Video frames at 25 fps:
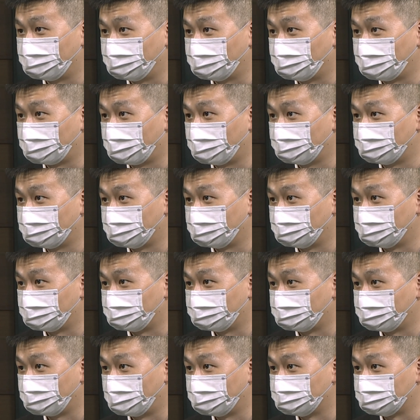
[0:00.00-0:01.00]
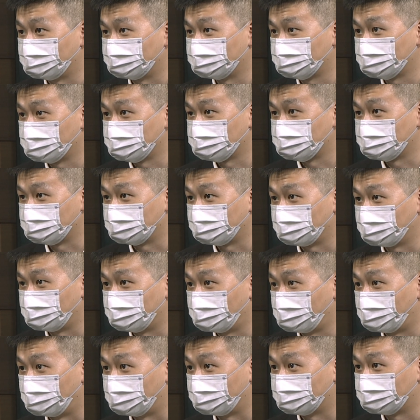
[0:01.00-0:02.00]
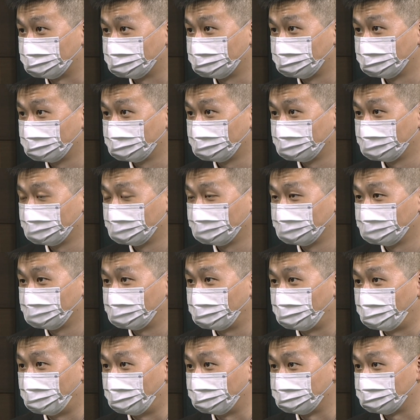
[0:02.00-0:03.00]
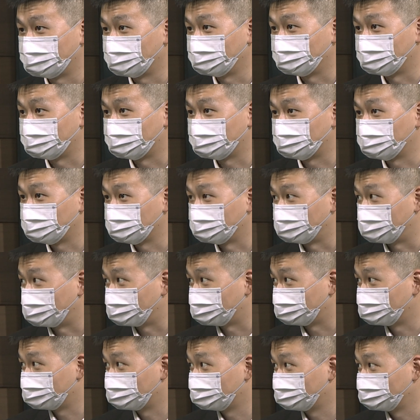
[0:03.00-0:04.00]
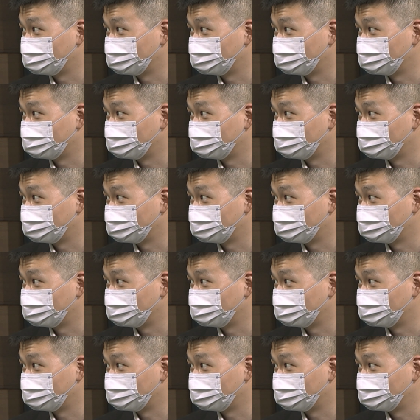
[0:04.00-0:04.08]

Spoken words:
whatever number of children they want until it's too late.